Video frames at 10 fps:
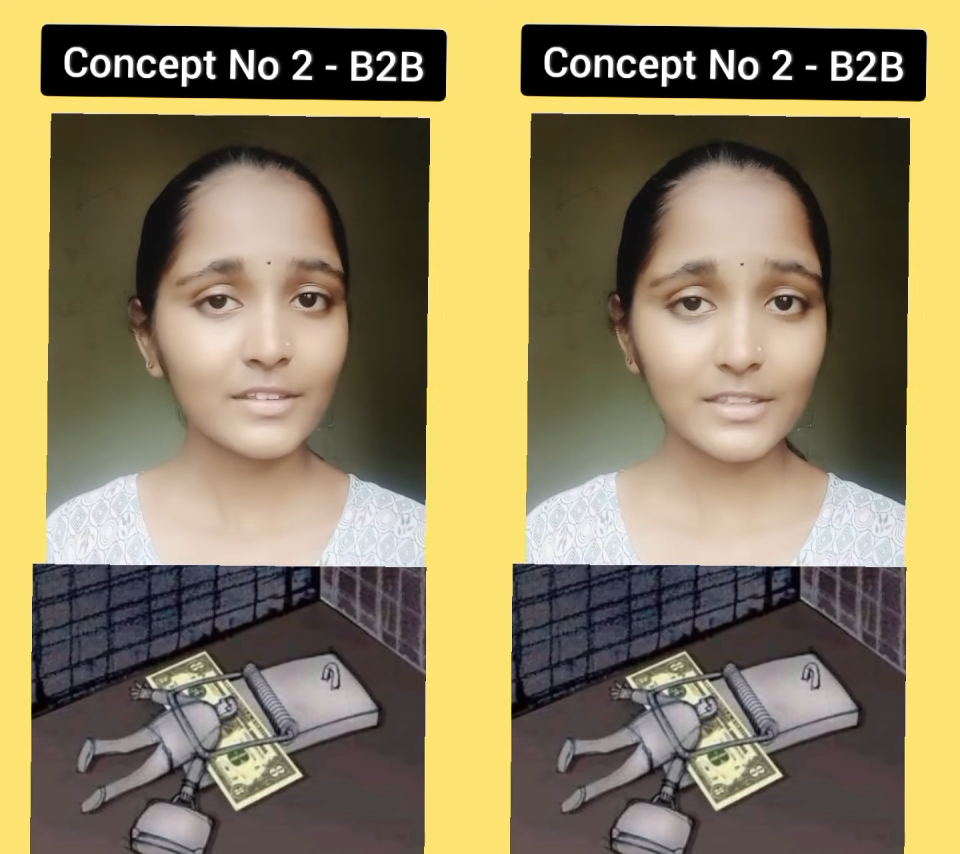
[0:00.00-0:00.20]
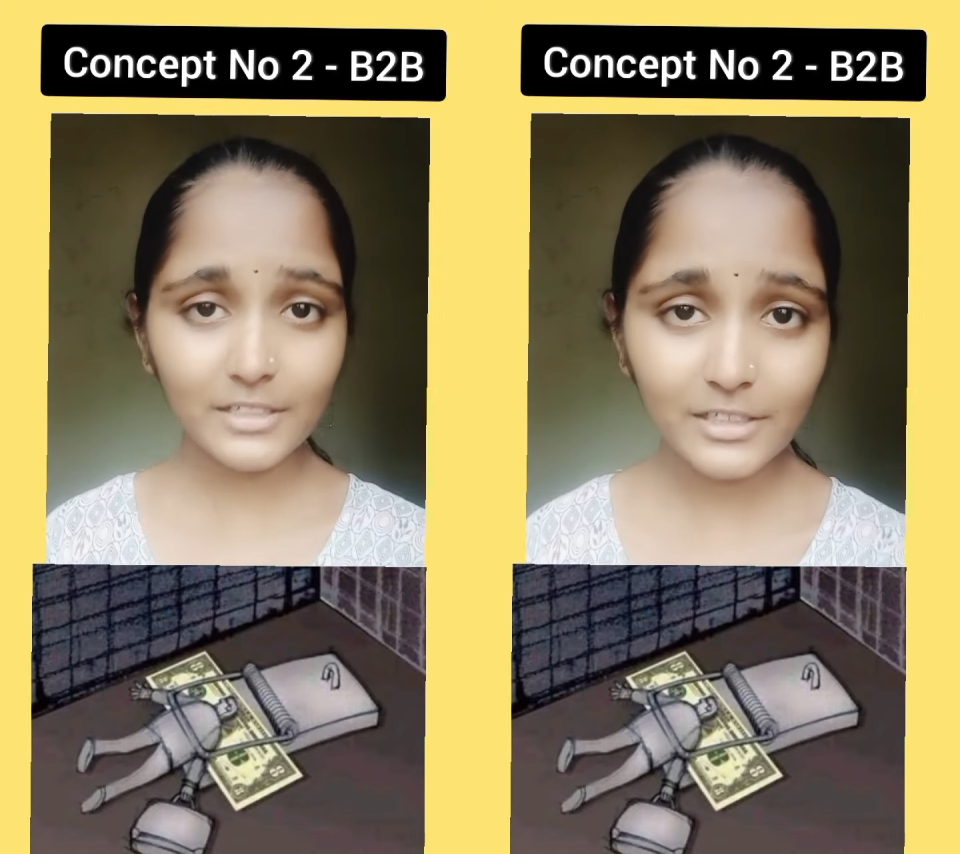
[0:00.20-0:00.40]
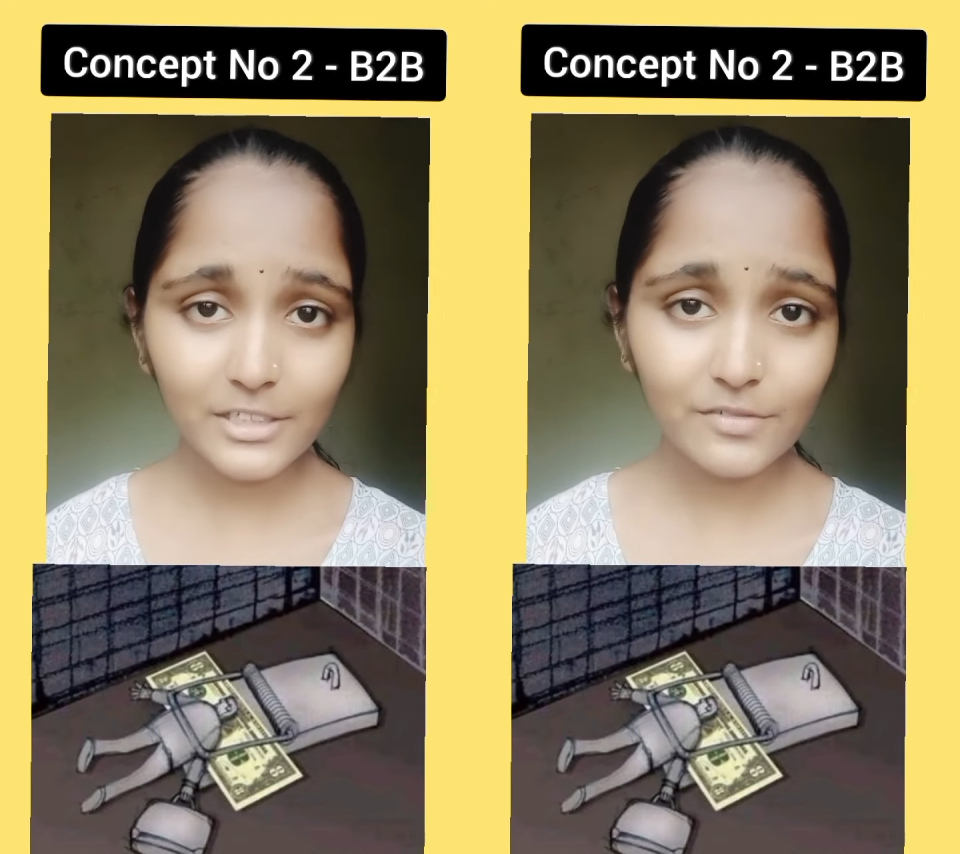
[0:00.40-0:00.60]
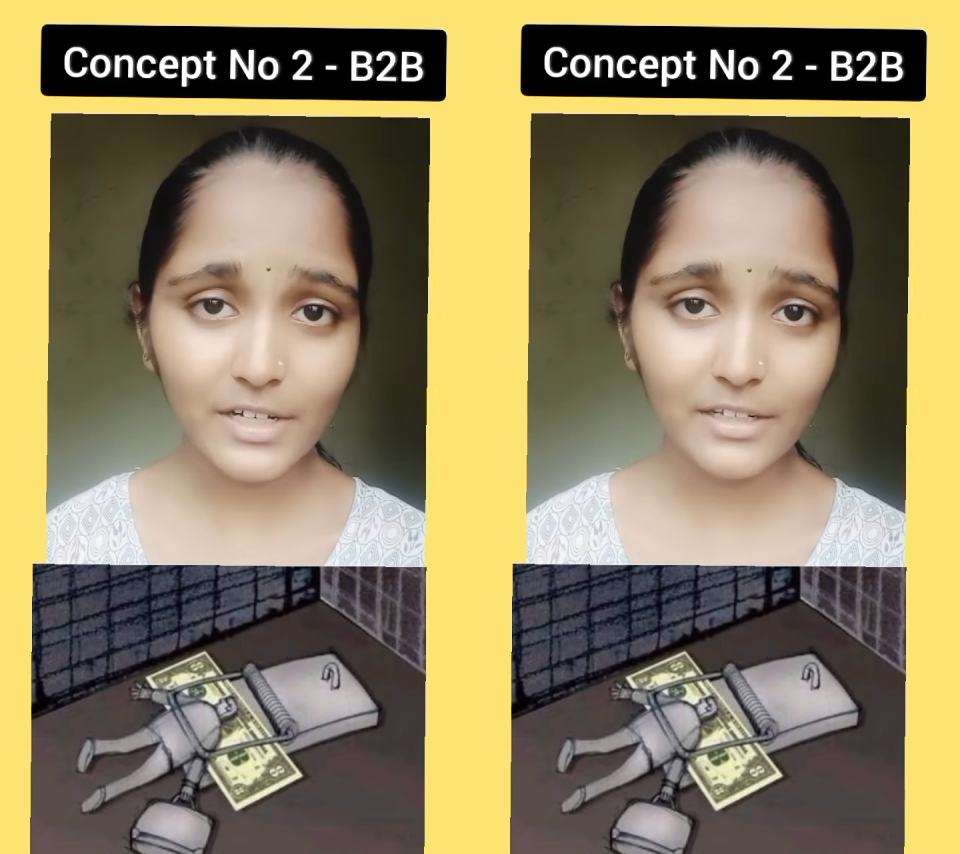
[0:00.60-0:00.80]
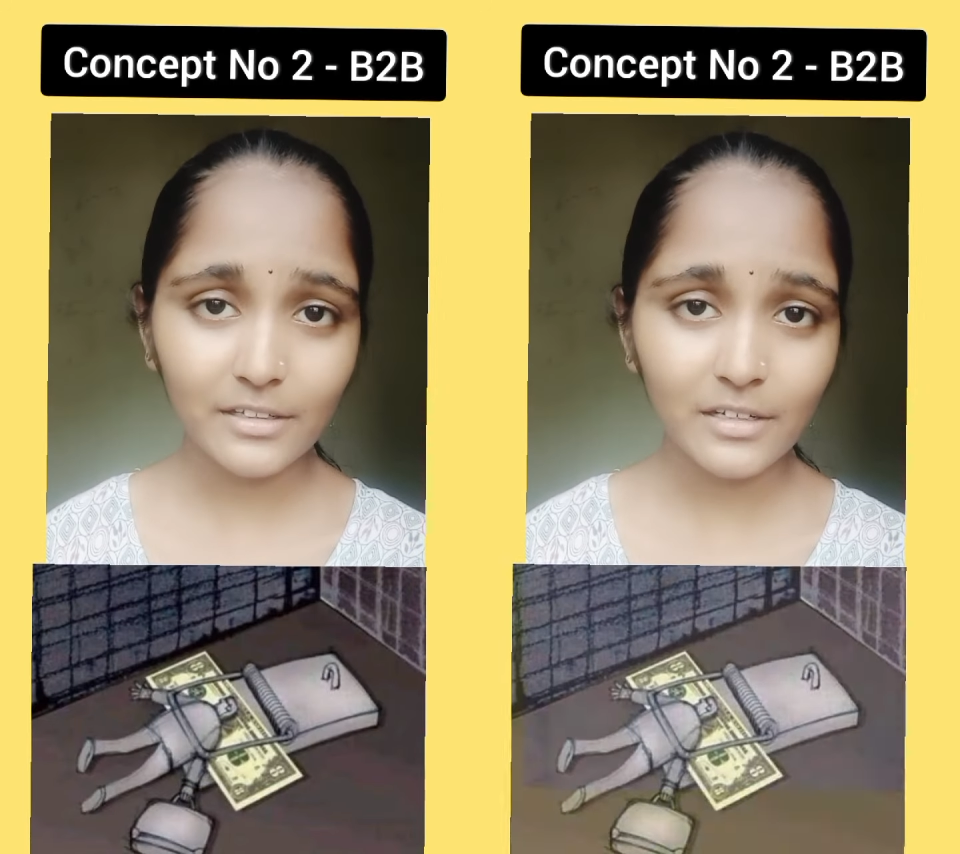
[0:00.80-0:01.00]
Third
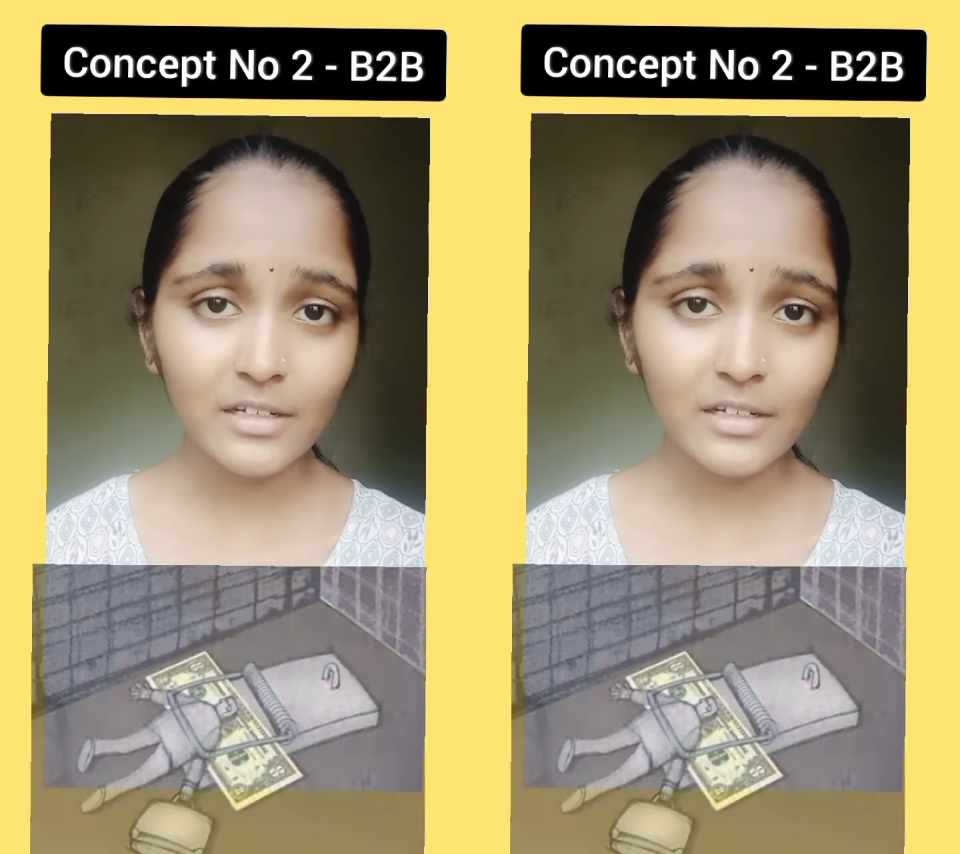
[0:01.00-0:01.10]
one,